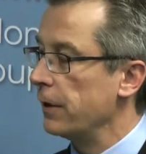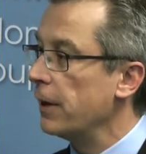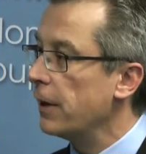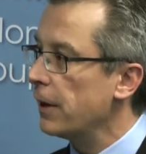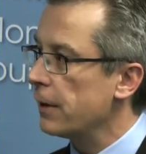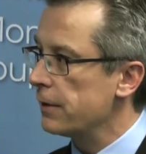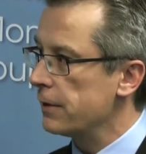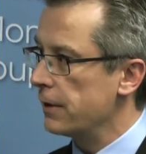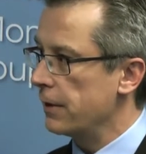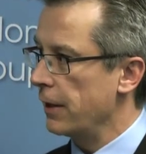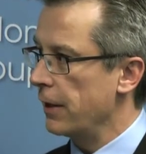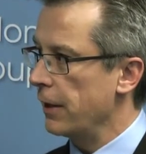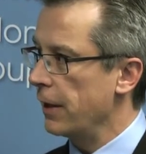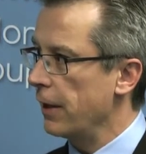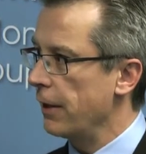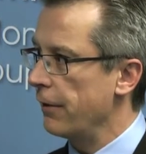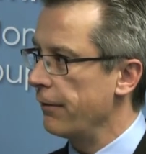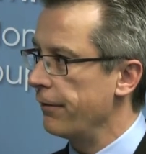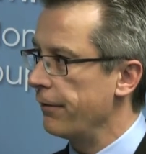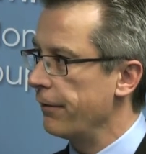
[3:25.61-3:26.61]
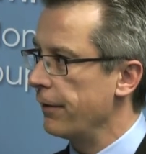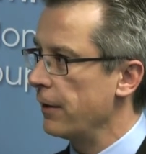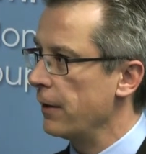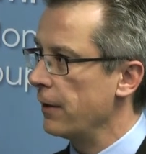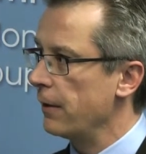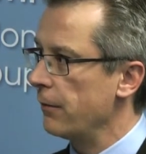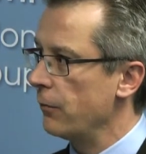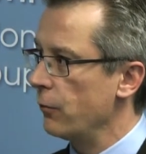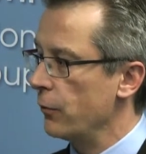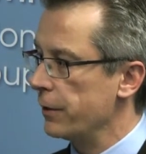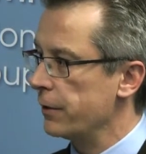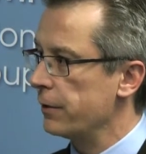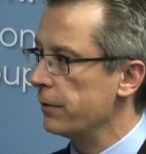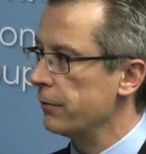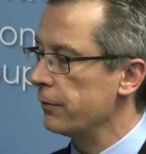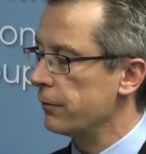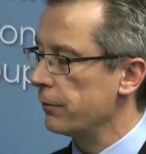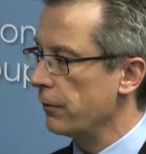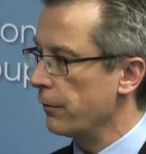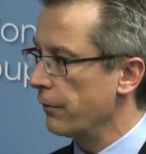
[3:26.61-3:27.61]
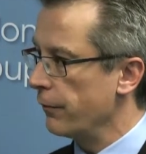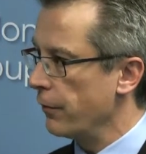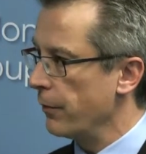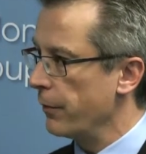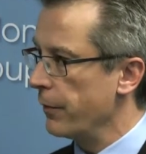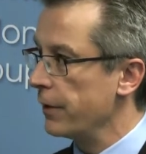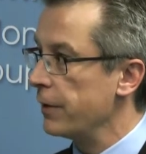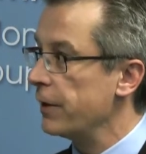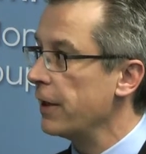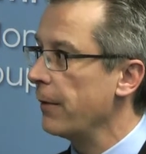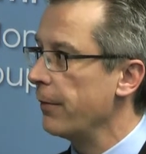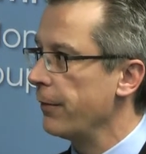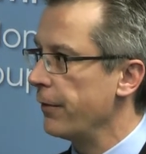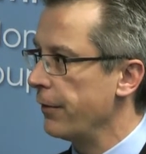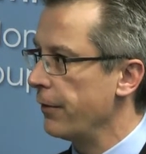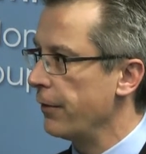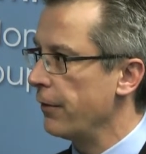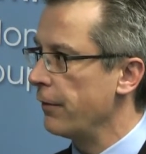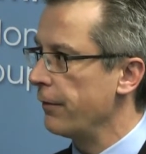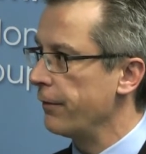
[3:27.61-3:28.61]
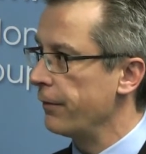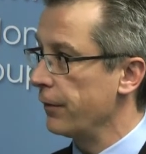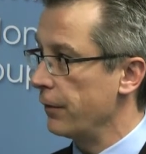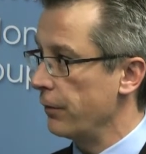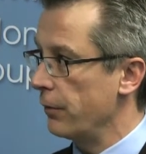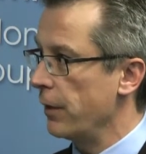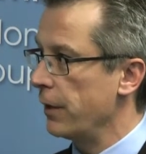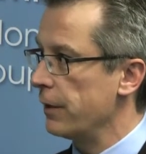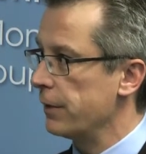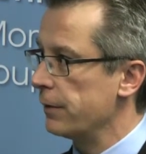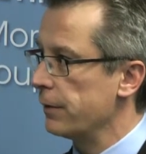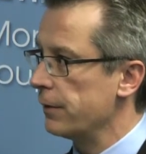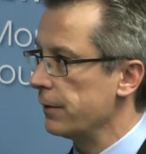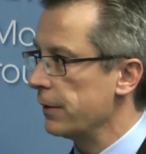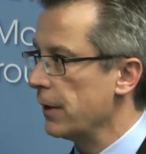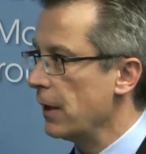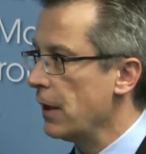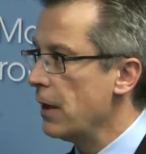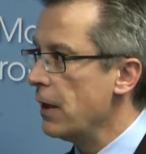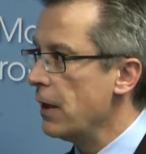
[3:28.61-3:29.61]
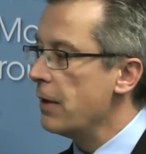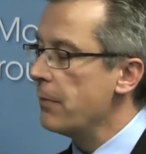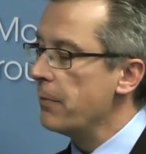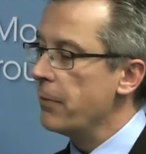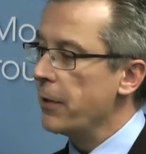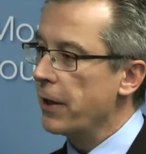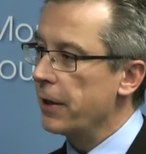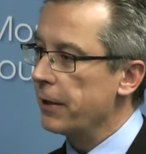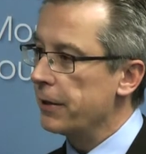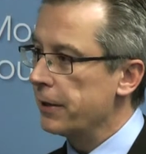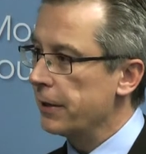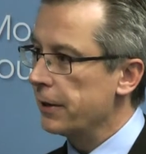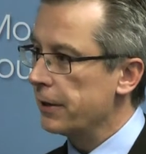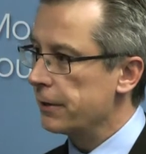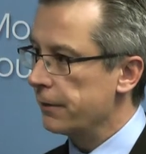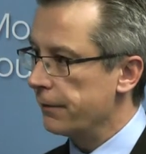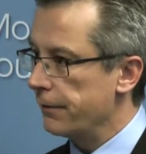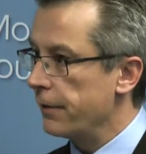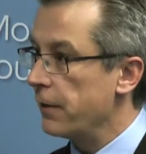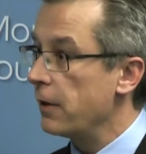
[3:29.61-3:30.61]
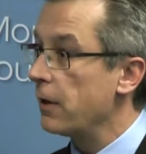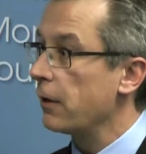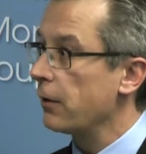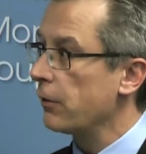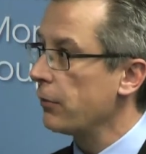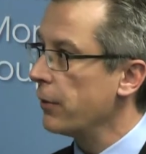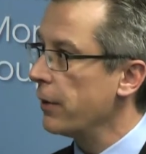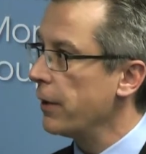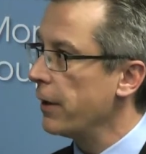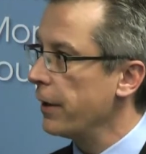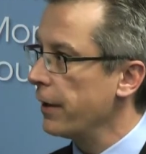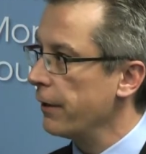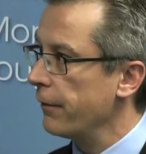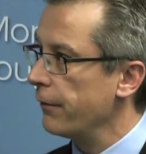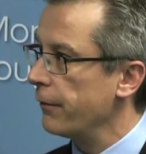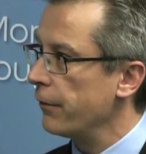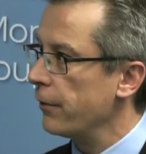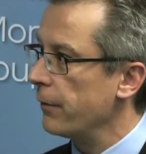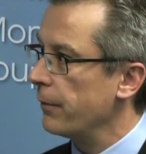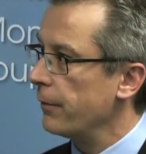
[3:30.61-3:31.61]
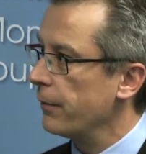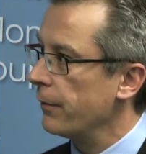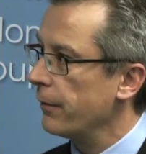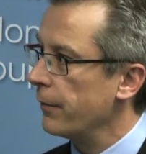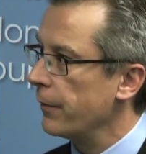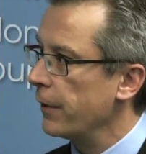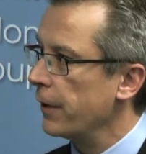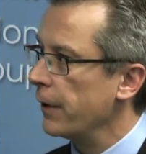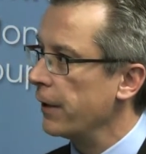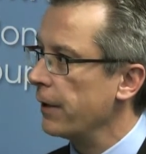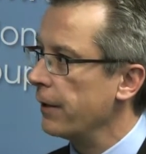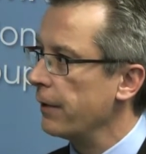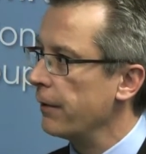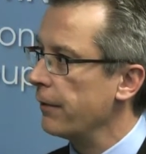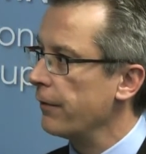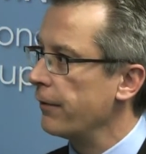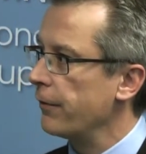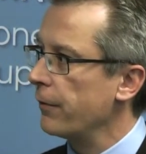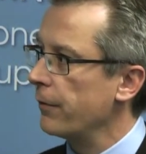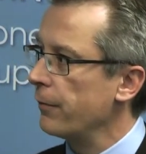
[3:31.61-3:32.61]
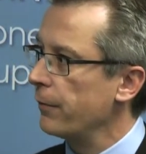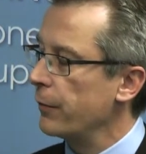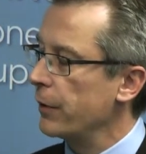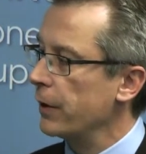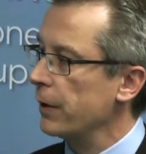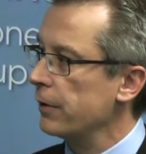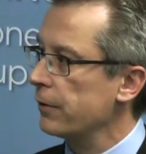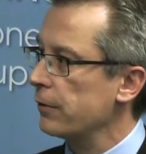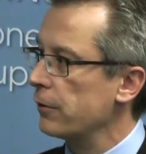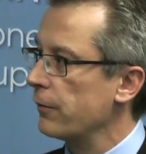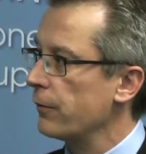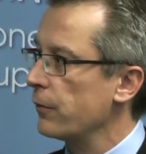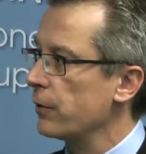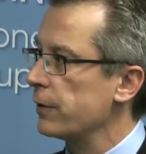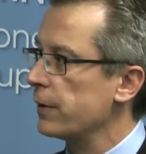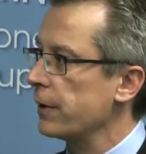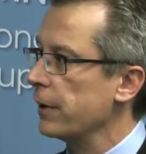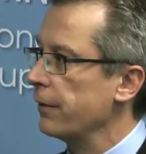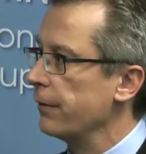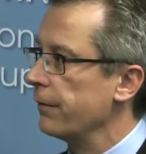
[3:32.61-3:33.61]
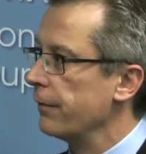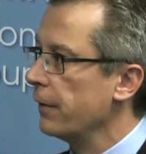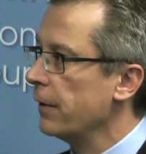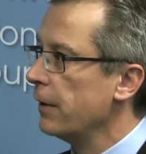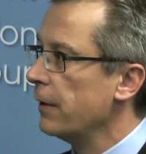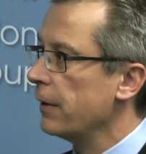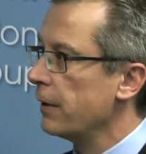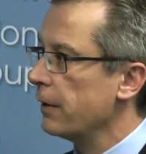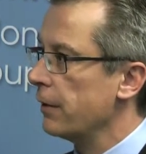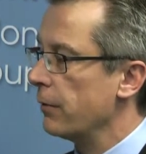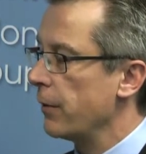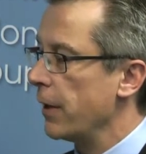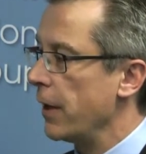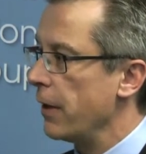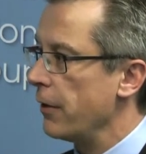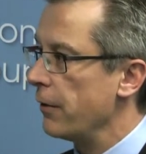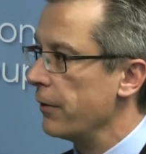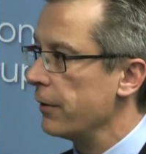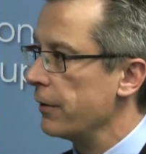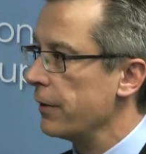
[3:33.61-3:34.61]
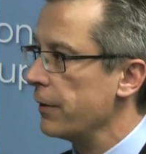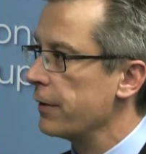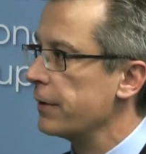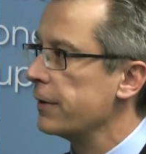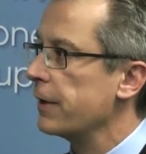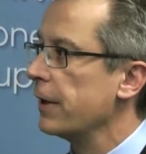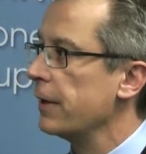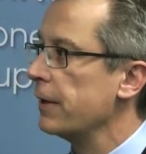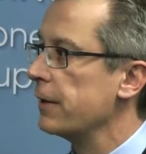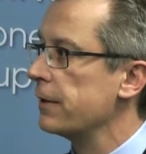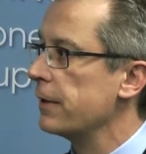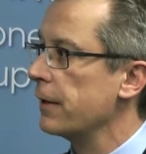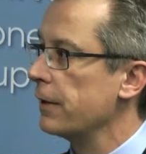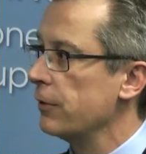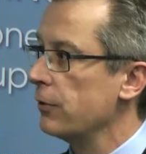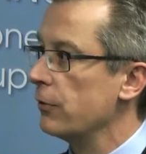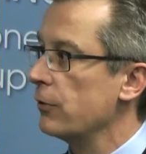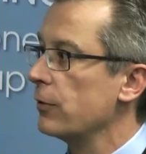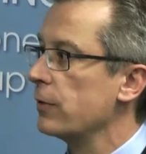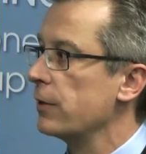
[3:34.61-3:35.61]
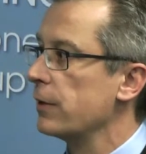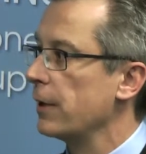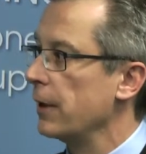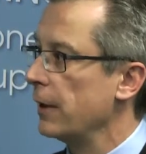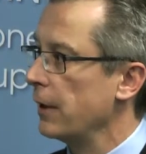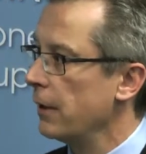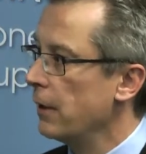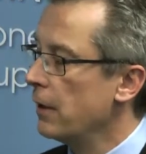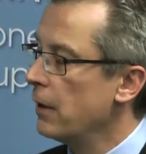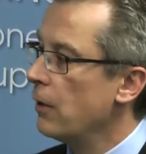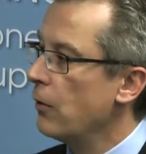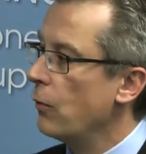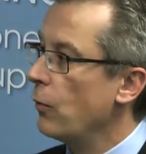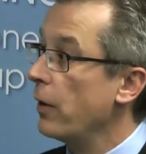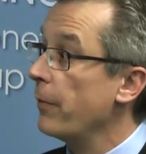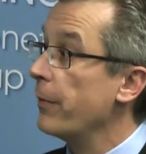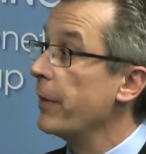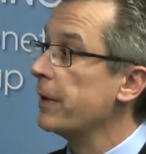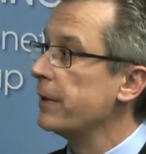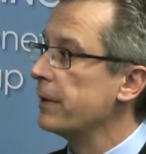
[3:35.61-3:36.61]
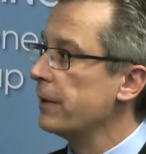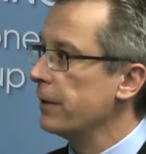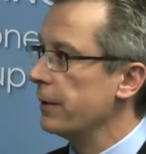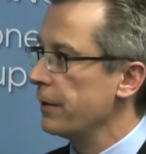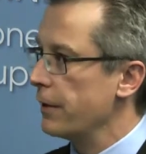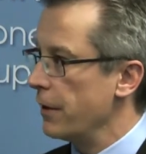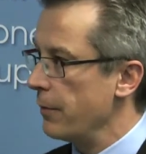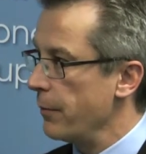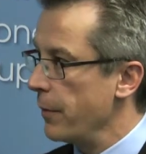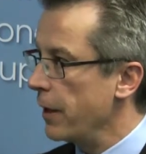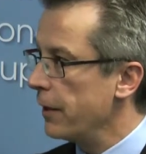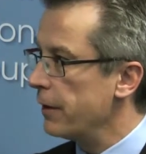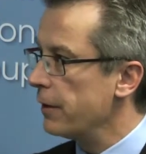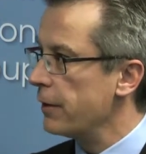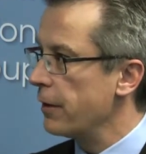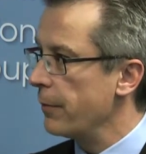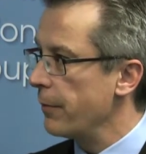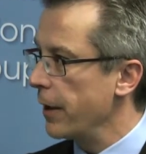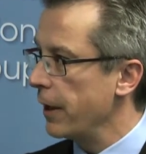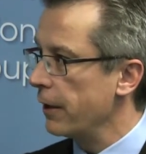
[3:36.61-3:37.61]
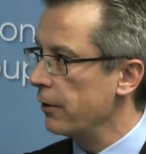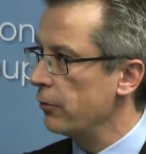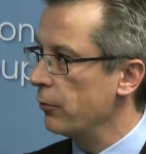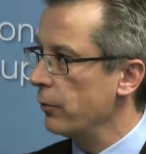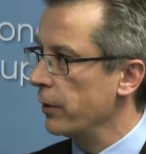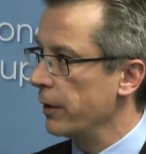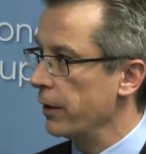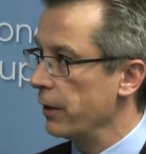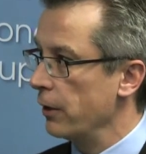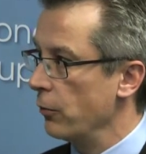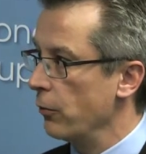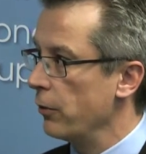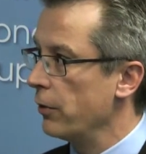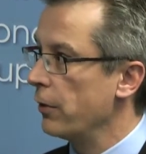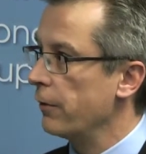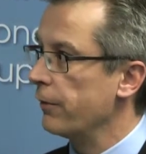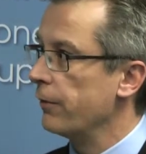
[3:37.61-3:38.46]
Yes, they have uh, risen sort of from the depth of the crisis, but it's a far cry from uh, from being sort of unsafe ground in the sense that you could say, well, basically they made it, they're back to where they were.